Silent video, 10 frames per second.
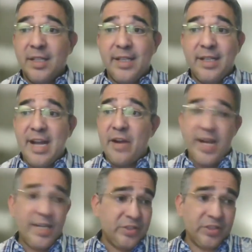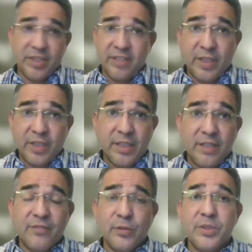and now has significant
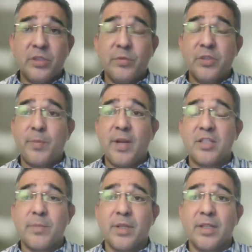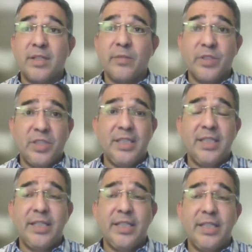influence and responsibility with TV
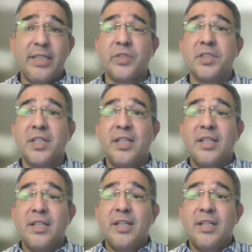industries.